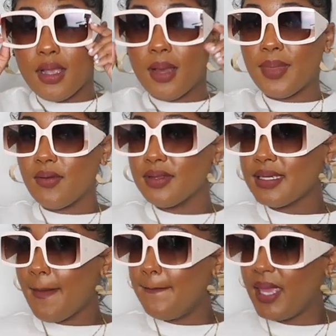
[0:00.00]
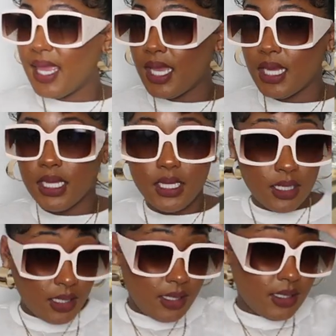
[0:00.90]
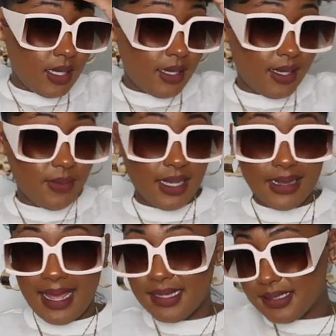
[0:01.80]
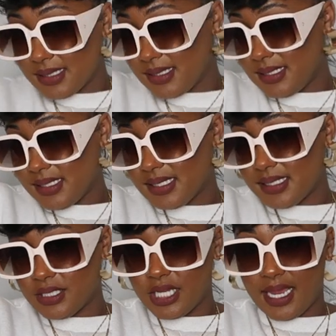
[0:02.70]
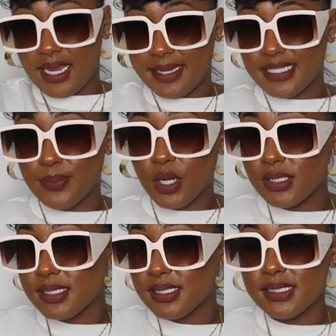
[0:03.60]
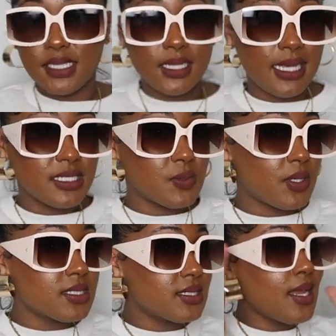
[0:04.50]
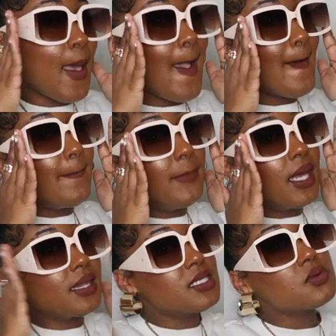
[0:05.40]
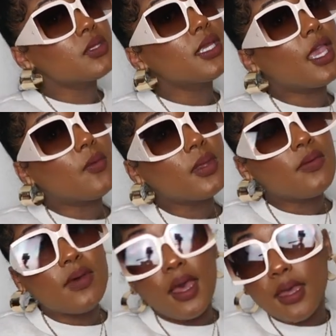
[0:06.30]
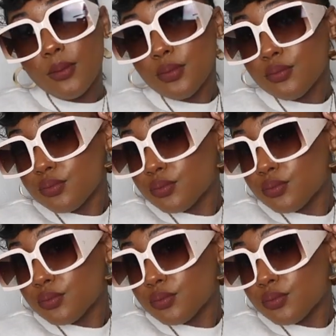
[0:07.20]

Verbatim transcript: I'm not really a big um, glasses, shades person, sunglasses person, but this really gave me a vibe.